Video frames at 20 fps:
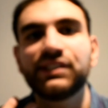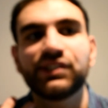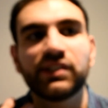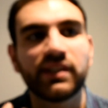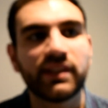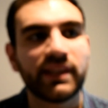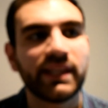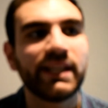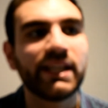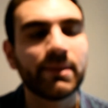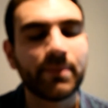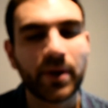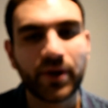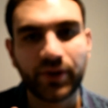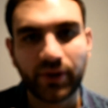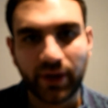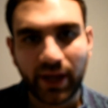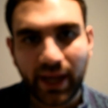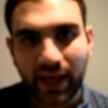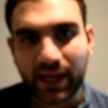just think about
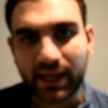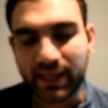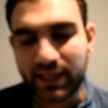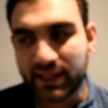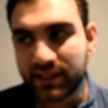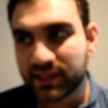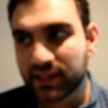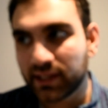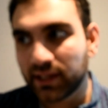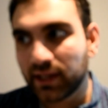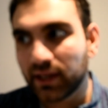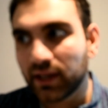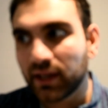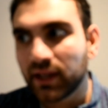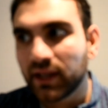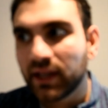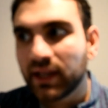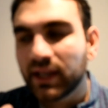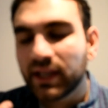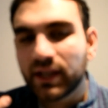your hair. It's gonna
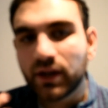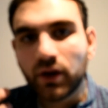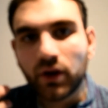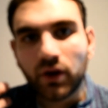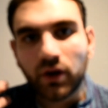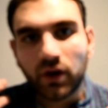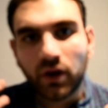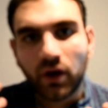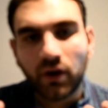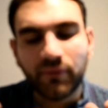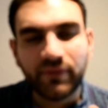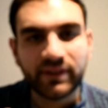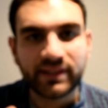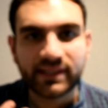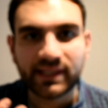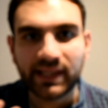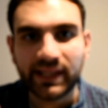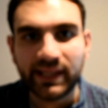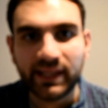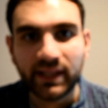
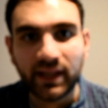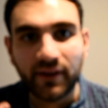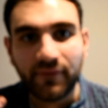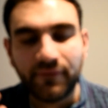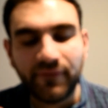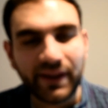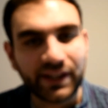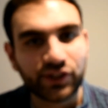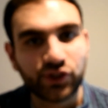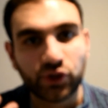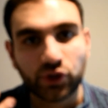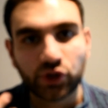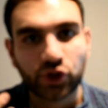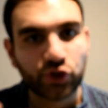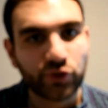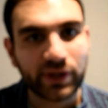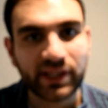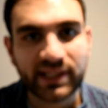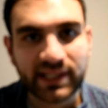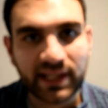obviously affect your
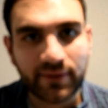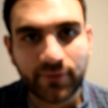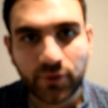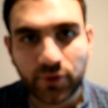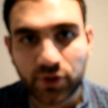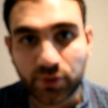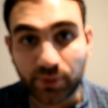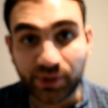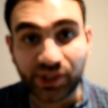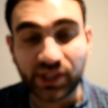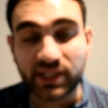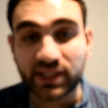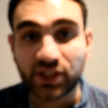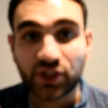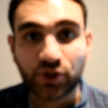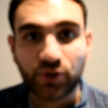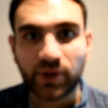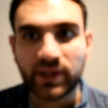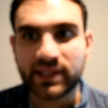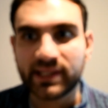stress levels, which is
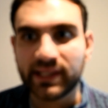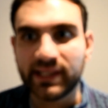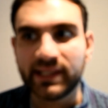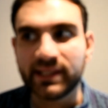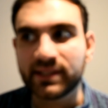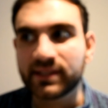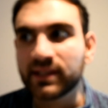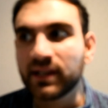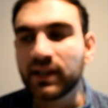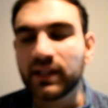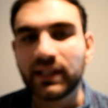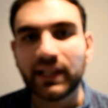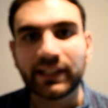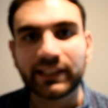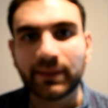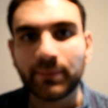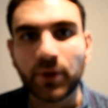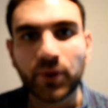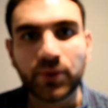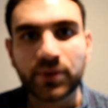stress is like
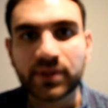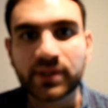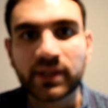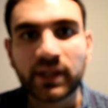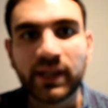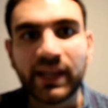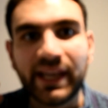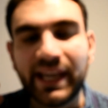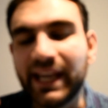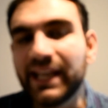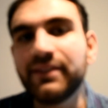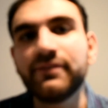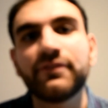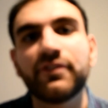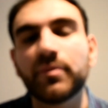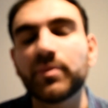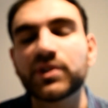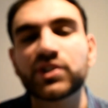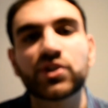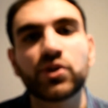the most
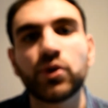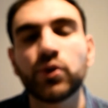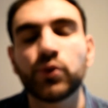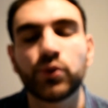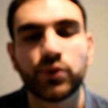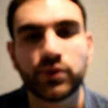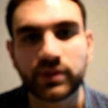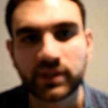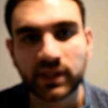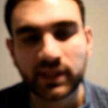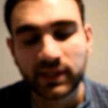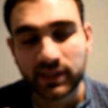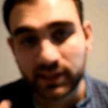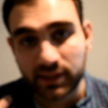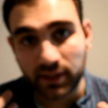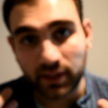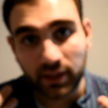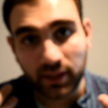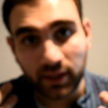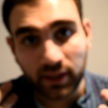infamous cause
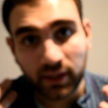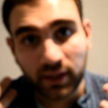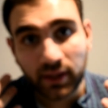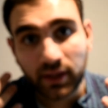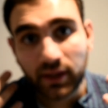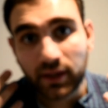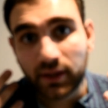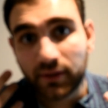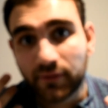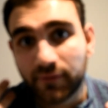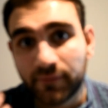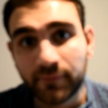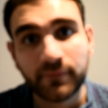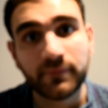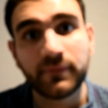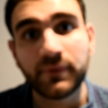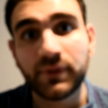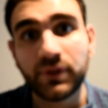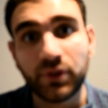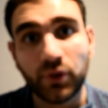to
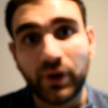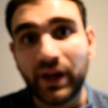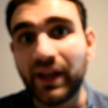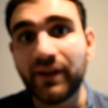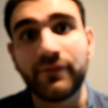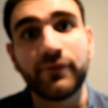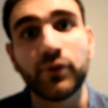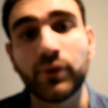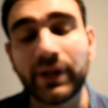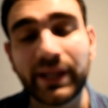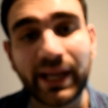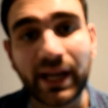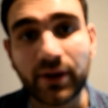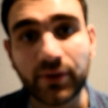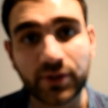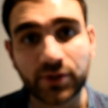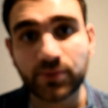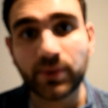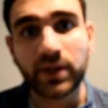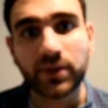your hair falling out
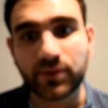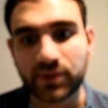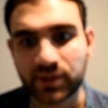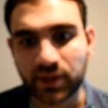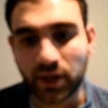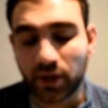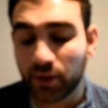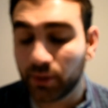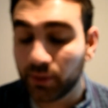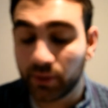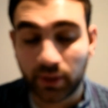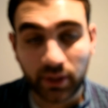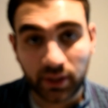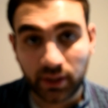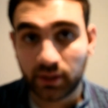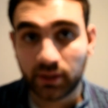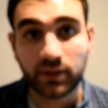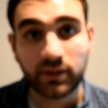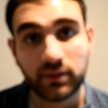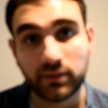as well. So
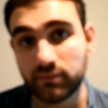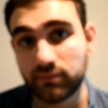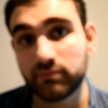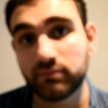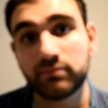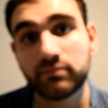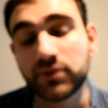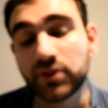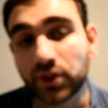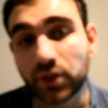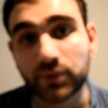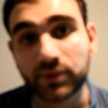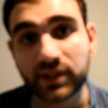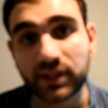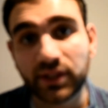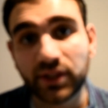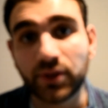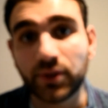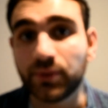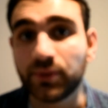you know what to
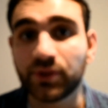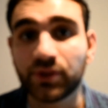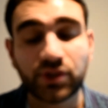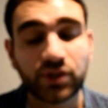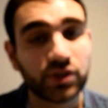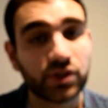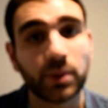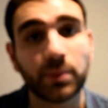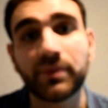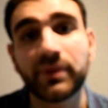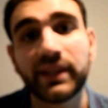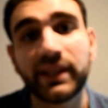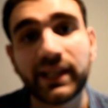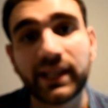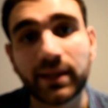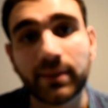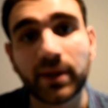do, stop thinking